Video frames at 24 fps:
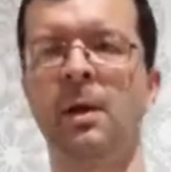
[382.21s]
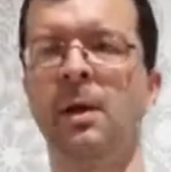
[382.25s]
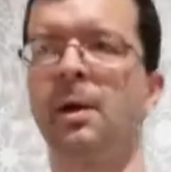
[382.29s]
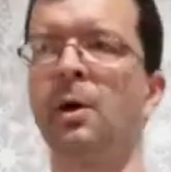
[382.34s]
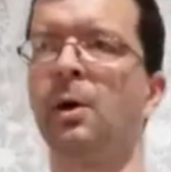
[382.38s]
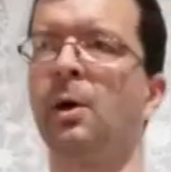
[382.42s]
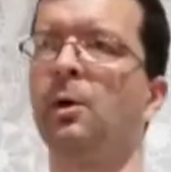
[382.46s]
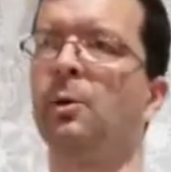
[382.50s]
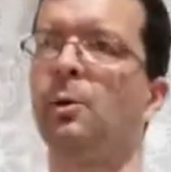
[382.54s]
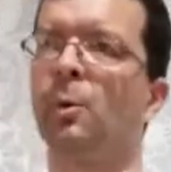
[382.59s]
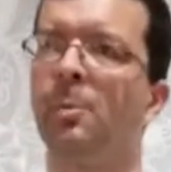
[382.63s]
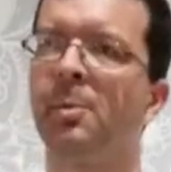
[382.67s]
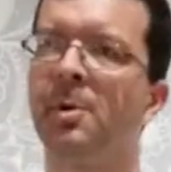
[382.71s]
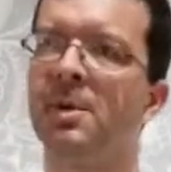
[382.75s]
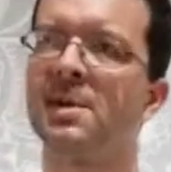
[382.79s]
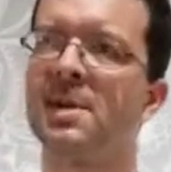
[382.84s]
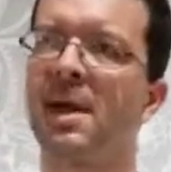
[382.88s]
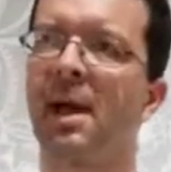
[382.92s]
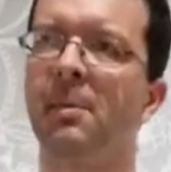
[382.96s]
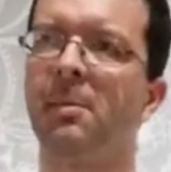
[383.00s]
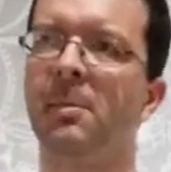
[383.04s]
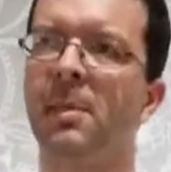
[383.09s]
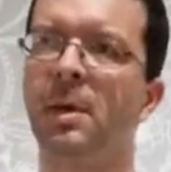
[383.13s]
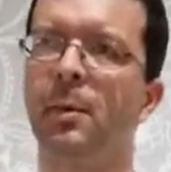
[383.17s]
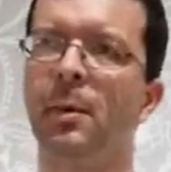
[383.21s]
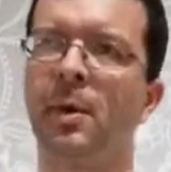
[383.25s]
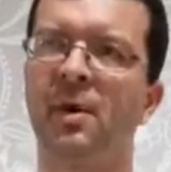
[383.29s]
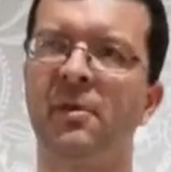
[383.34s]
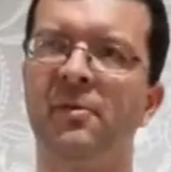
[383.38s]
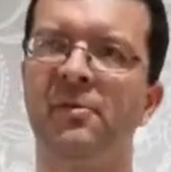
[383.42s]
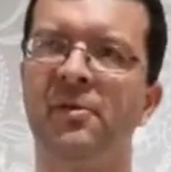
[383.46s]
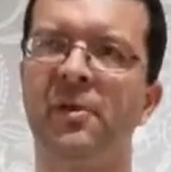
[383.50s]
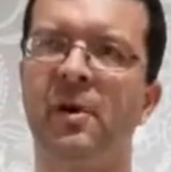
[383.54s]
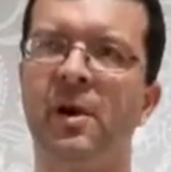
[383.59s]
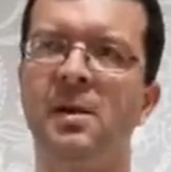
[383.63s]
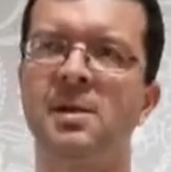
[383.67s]
God will protect me when I'm
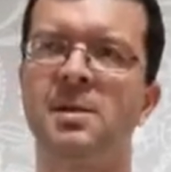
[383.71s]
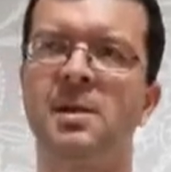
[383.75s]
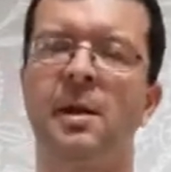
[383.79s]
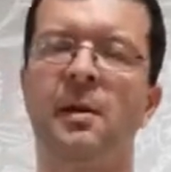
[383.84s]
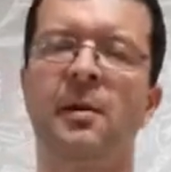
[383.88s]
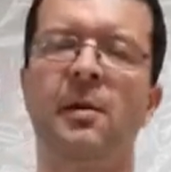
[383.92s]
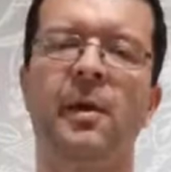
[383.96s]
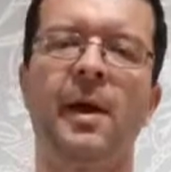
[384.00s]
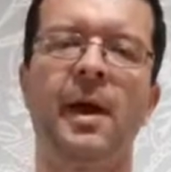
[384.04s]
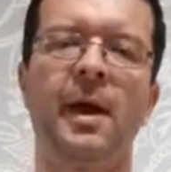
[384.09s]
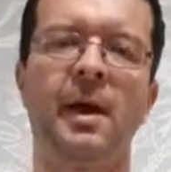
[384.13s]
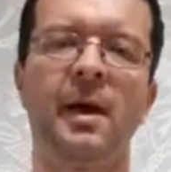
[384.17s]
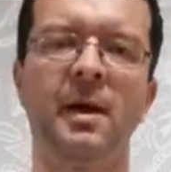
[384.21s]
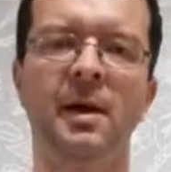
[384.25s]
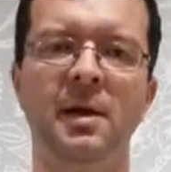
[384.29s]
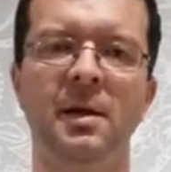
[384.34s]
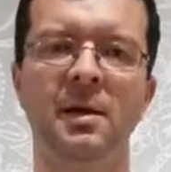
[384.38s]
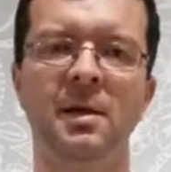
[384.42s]
fighting that